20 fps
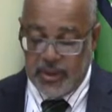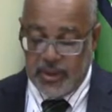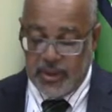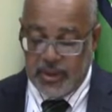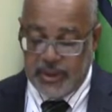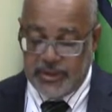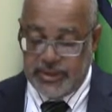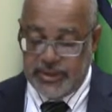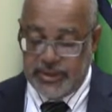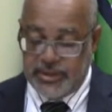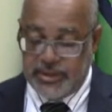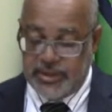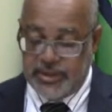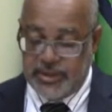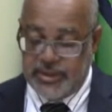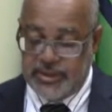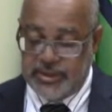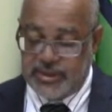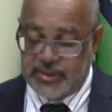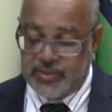
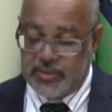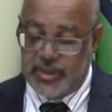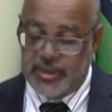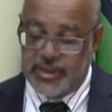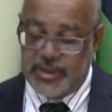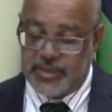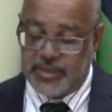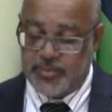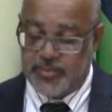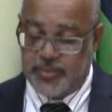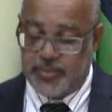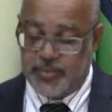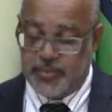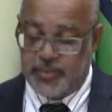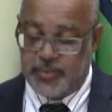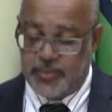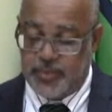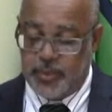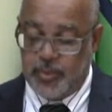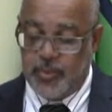Additionally, Spain has
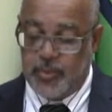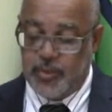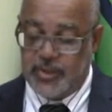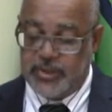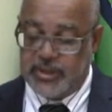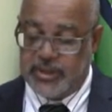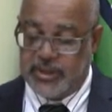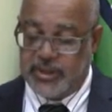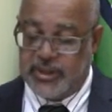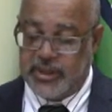promoted